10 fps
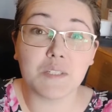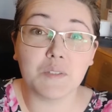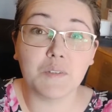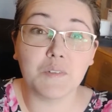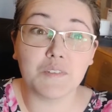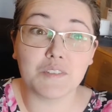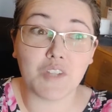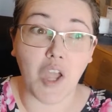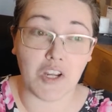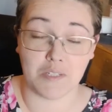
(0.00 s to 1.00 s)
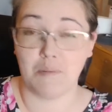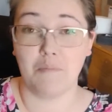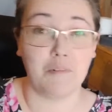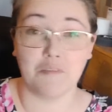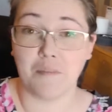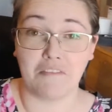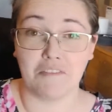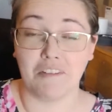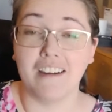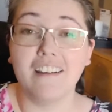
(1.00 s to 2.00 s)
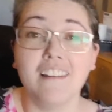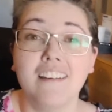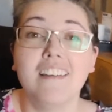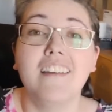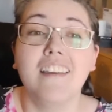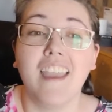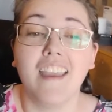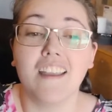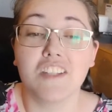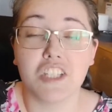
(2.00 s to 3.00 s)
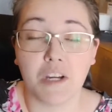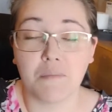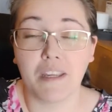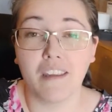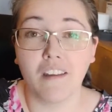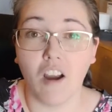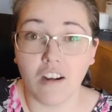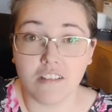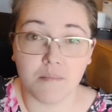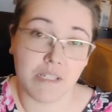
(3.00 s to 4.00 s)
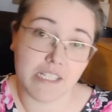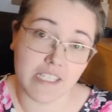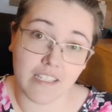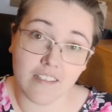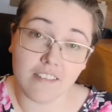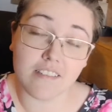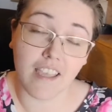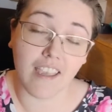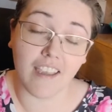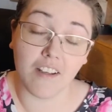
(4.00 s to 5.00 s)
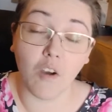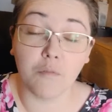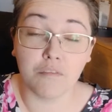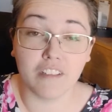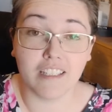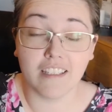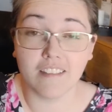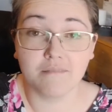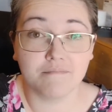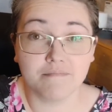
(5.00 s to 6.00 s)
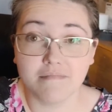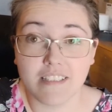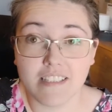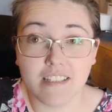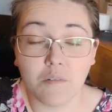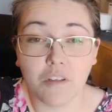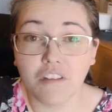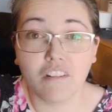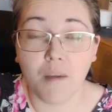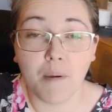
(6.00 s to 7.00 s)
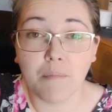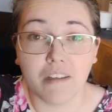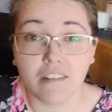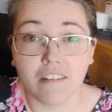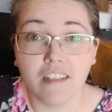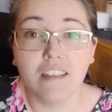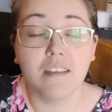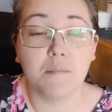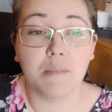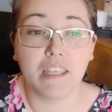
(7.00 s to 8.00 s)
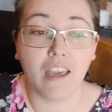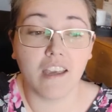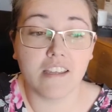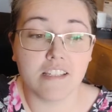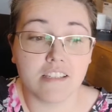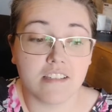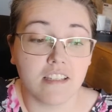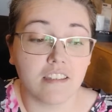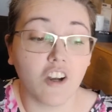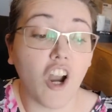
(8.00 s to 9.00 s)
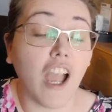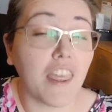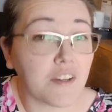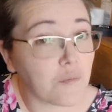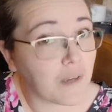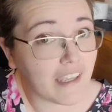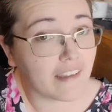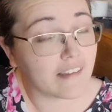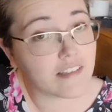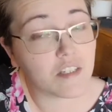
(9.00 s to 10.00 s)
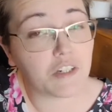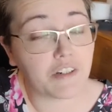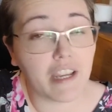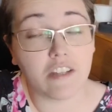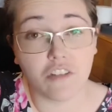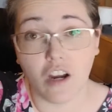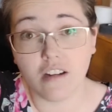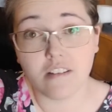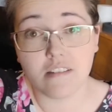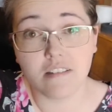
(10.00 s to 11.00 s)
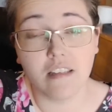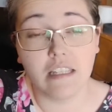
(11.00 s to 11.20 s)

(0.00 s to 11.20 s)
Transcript: to talk to people from everywhere and share my art and my skills, and hopefully see what you come up with, because there are other ways to create charts,